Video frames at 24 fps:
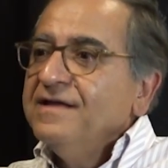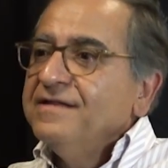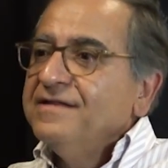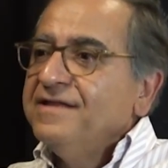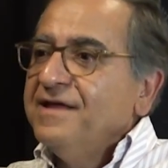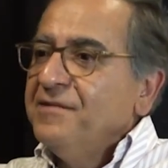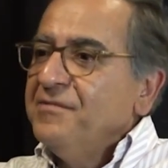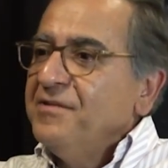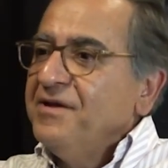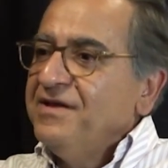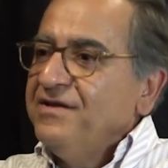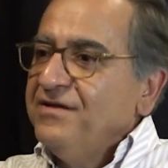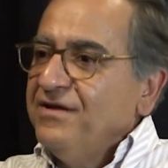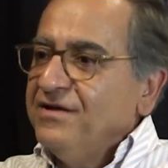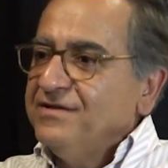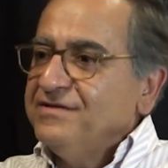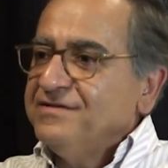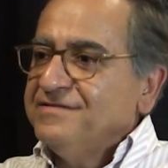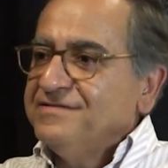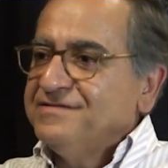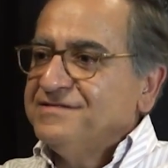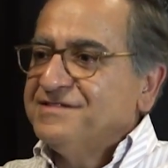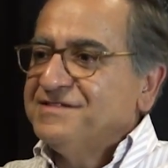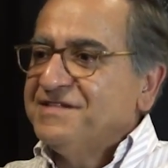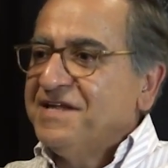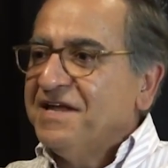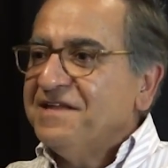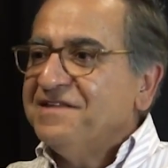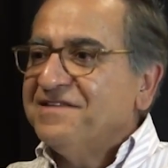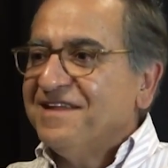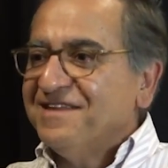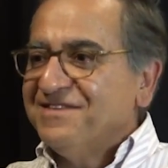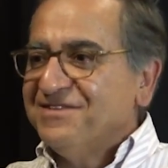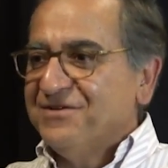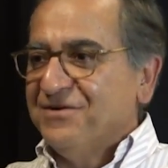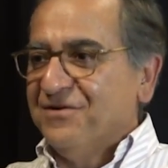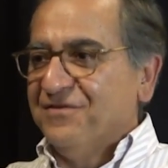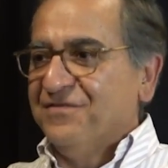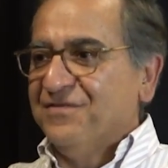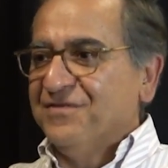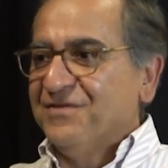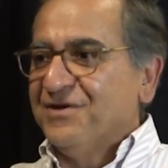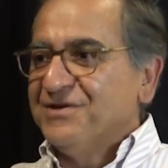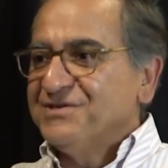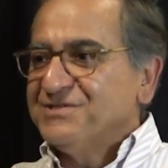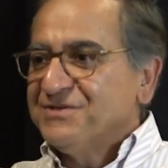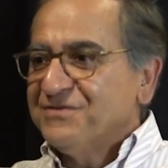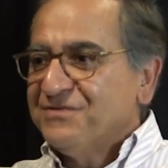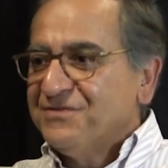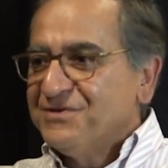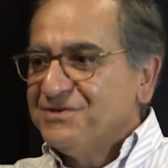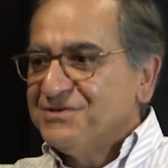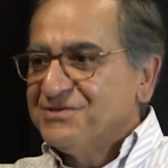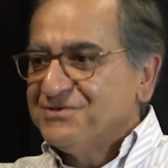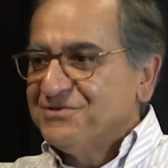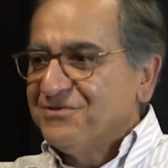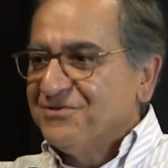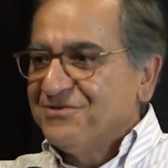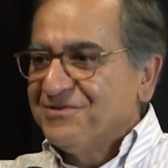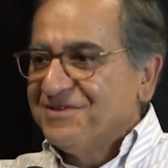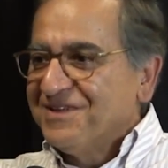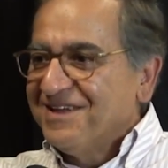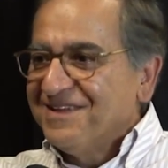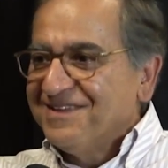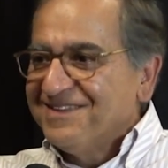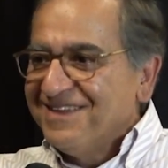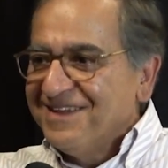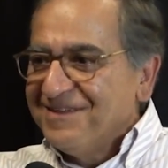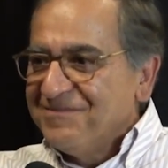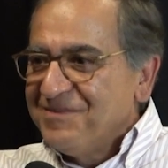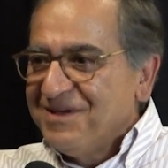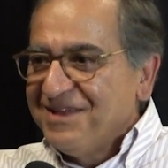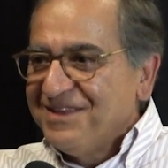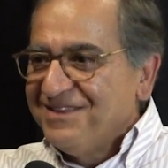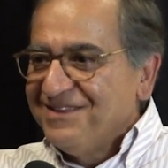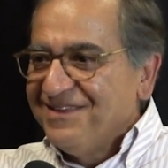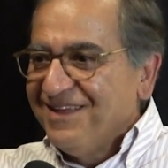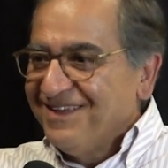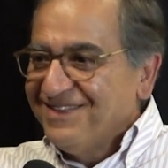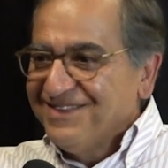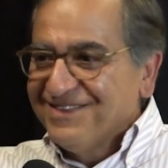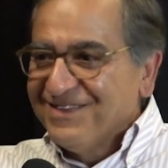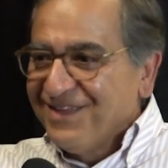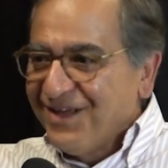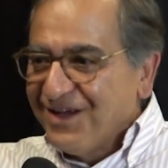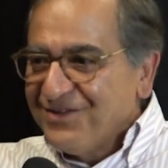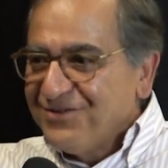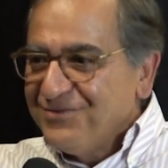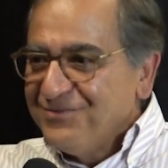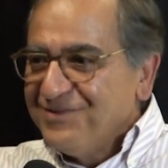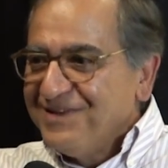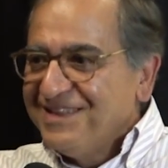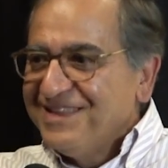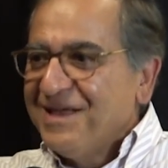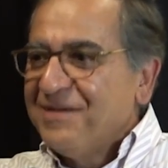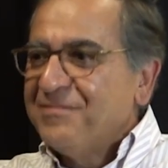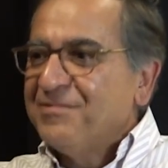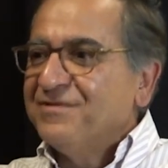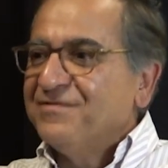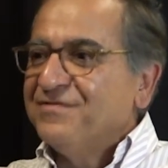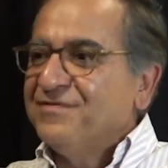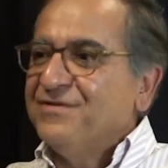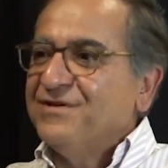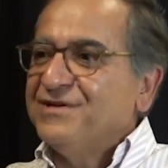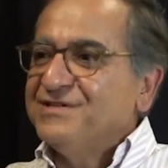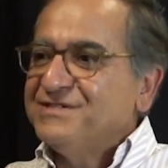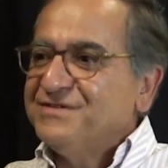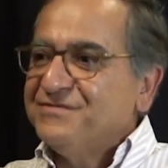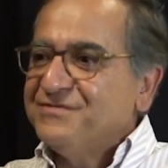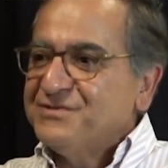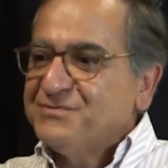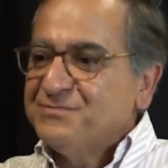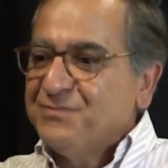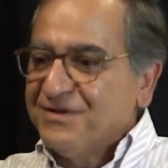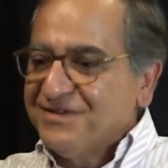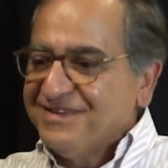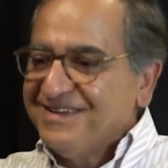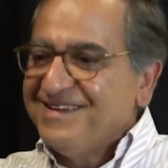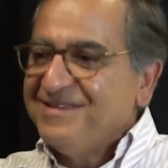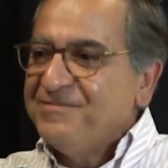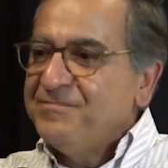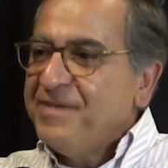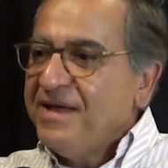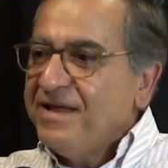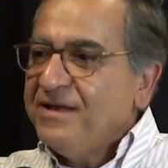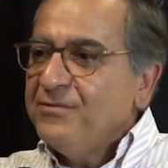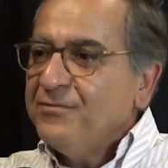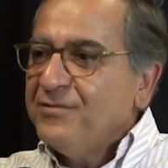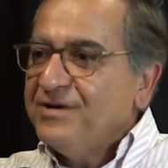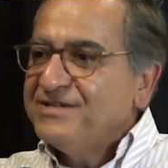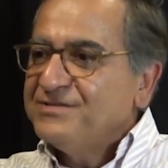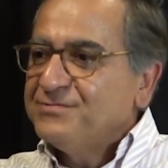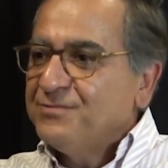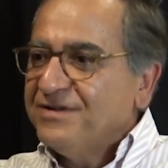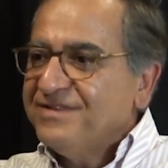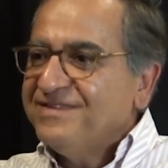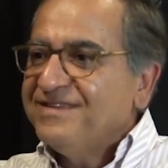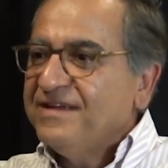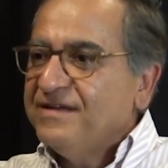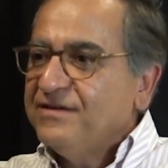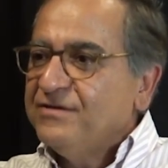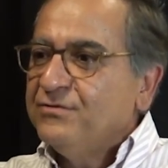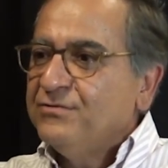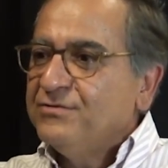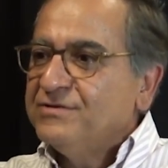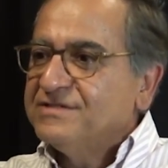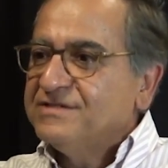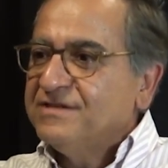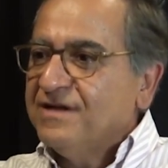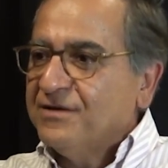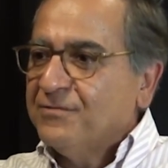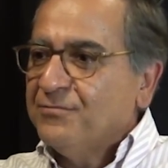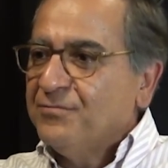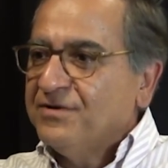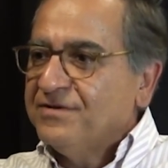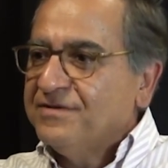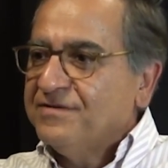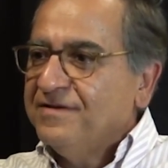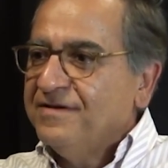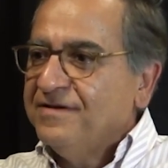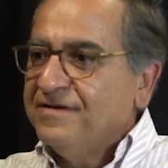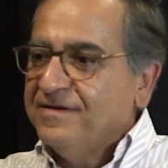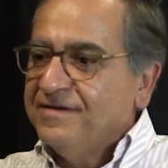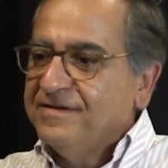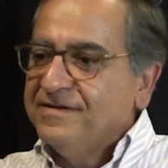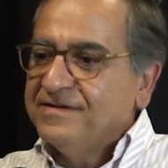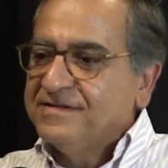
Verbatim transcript: They may not state that they are philosophers or they, they may not like to be labeled philosophers, but in many ways, what they do is like what uh,